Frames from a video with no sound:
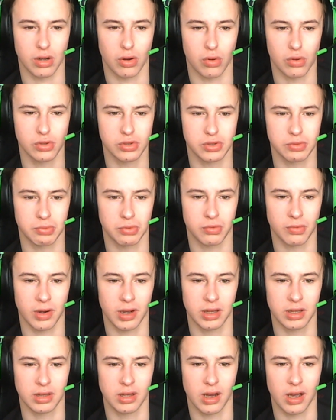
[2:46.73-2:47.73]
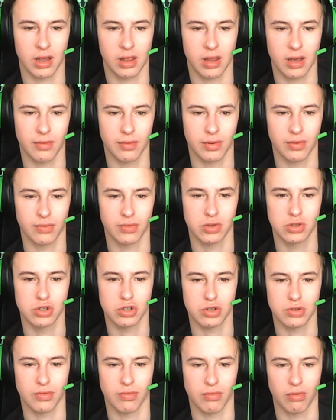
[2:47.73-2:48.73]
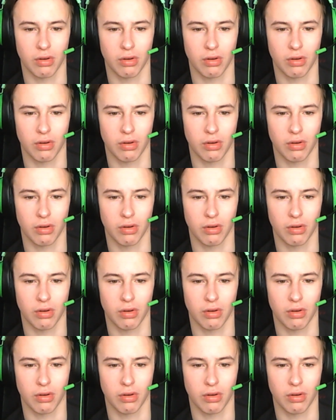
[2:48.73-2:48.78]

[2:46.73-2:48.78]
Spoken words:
also provided high-level features